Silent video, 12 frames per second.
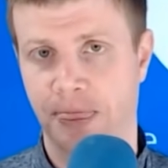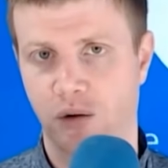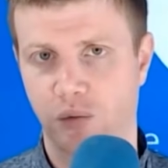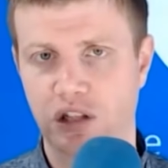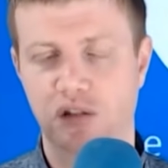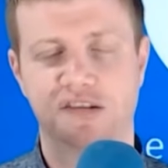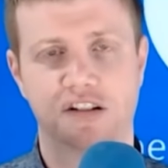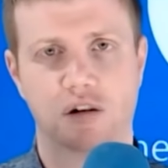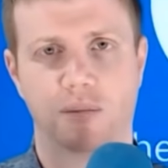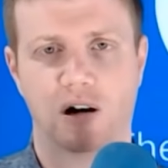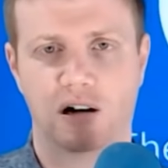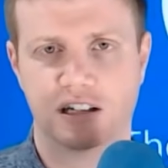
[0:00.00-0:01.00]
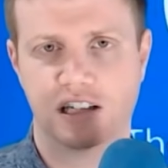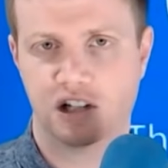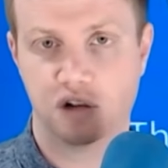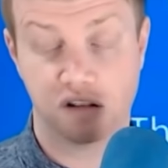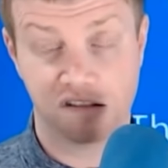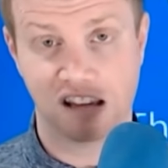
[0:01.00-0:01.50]
when you use the term
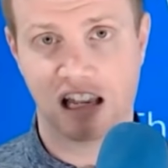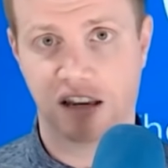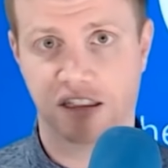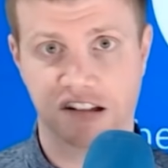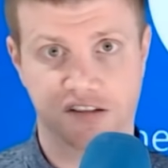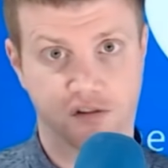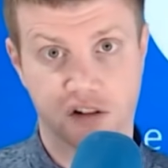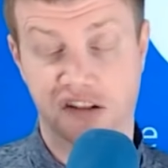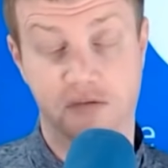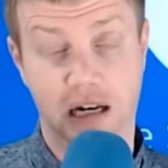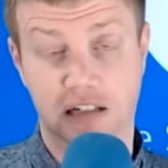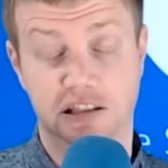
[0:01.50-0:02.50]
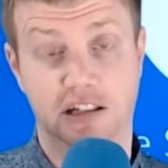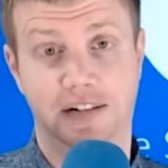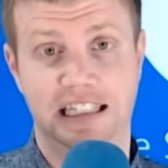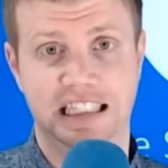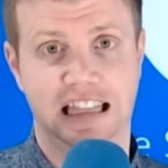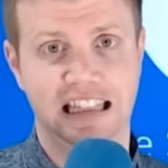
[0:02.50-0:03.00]
architecture, there's a lot of things. First off, Microsoft
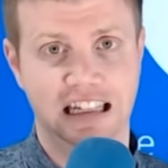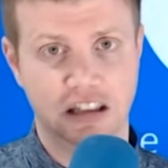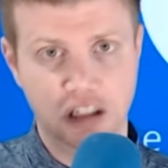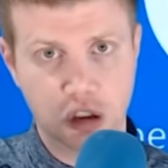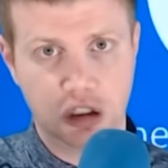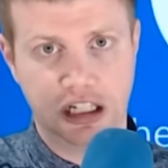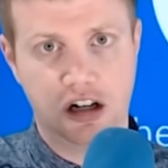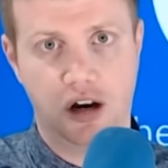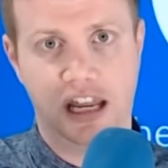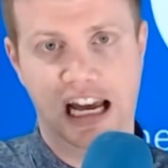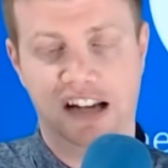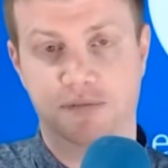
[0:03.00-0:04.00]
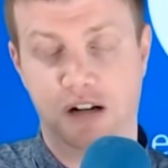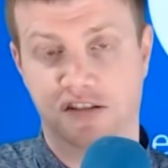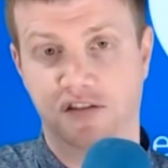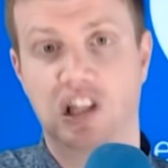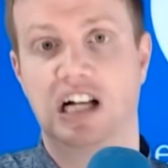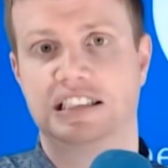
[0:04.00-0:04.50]
has a thing literally called Xbox
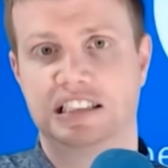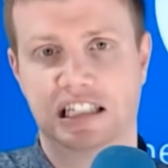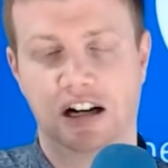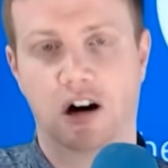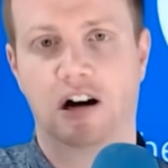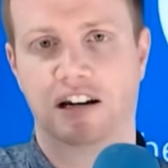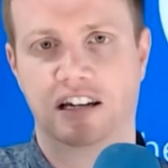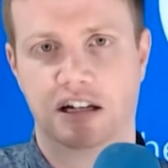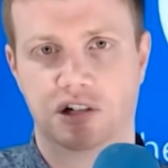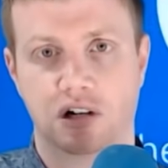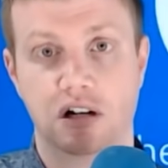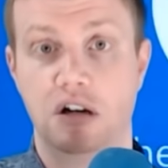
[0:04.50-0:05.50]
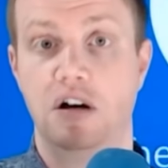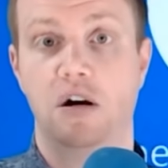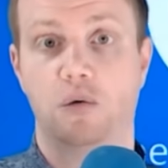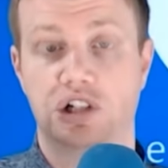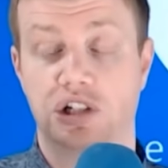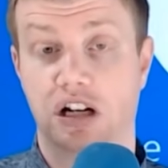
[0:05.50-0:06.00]
Velocity Architecture,
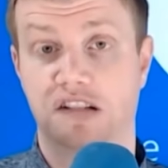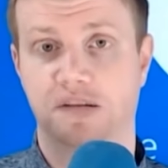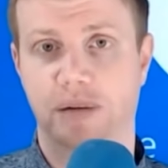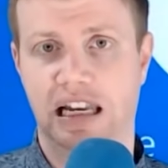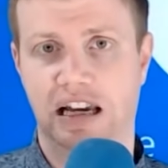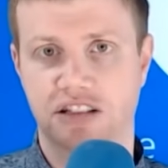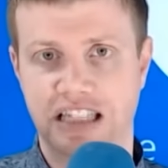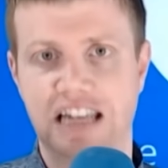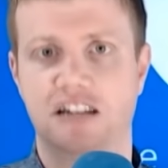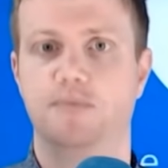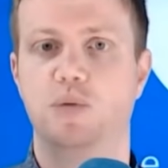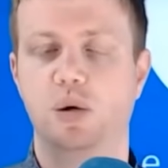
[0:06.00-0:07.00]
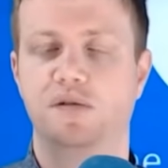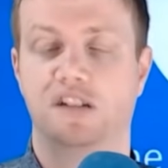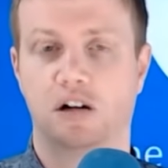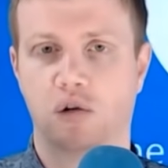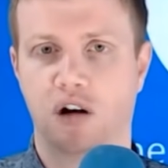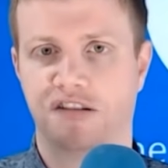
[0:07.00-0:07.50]
which talks about how data moves
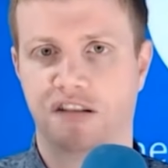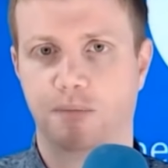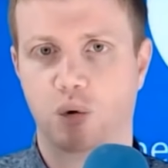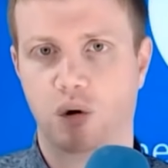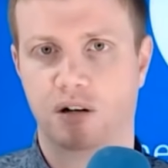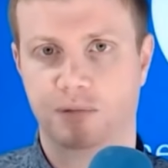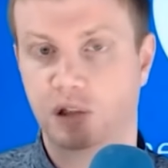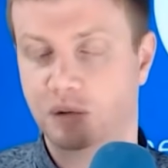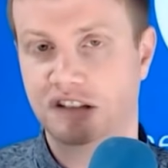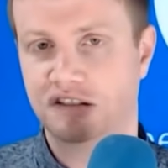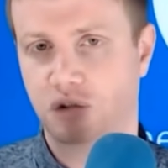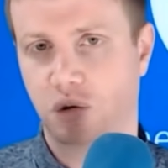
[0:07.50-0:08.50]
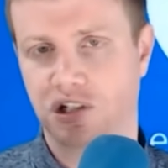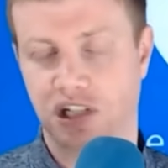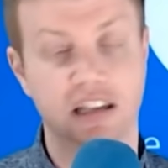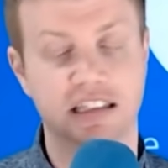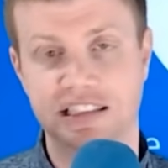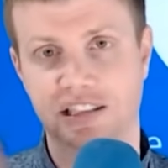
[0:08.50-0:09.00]
across the board and between storage
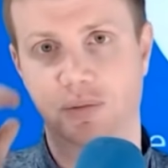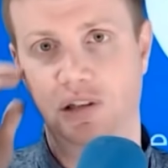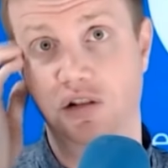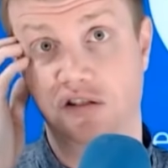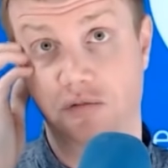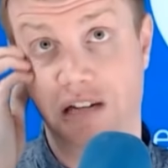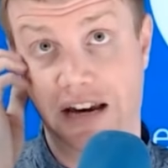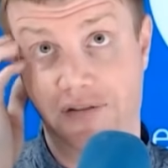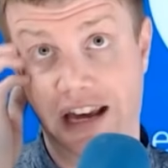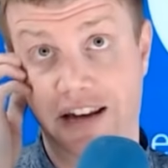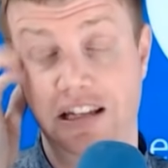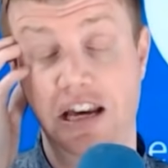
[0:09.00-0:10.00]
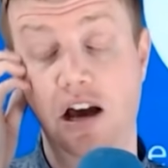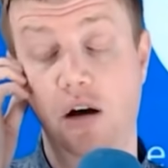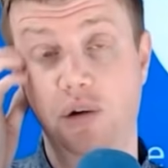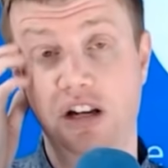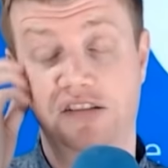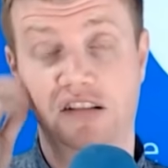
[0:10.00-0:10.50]
and the CPU. So we have that.
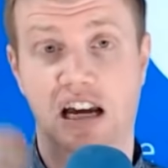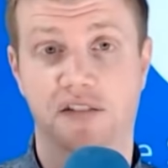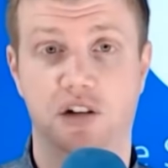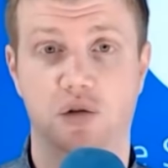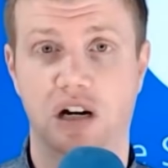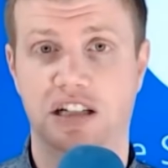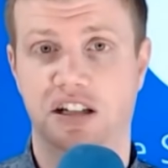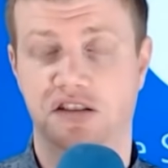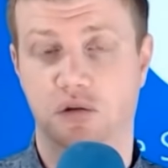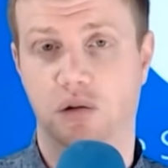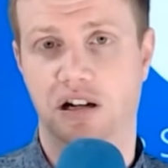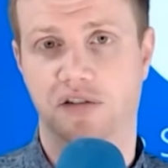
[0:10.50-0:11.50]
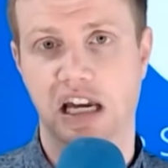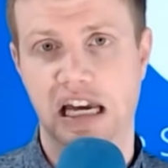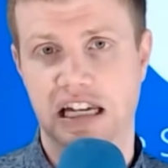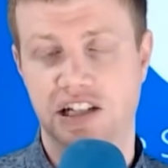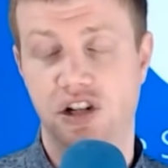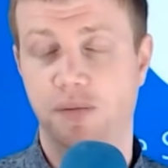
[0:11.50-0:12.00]
We also have the DirectX 12
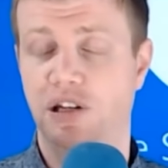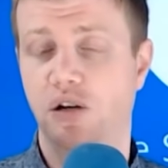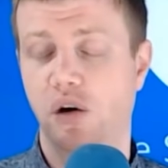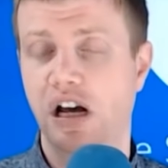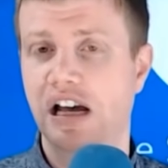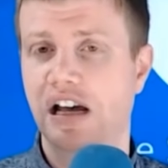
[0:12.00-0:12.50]
GPU,